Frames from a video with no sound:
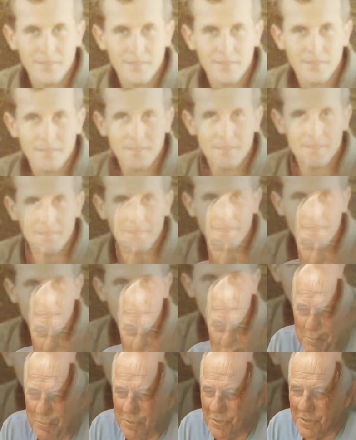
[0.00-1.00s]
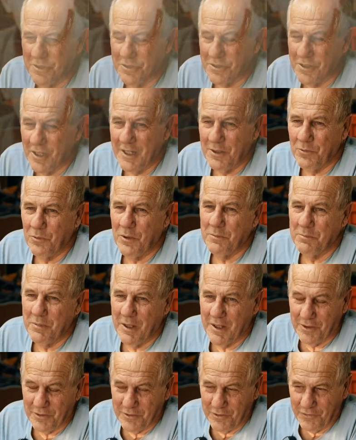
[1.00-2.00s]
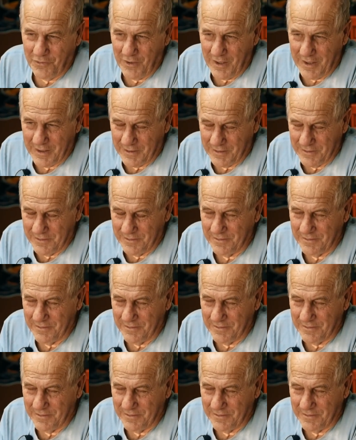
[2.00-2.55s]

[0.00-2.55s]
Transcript: It's not your job to decide what battle to fight.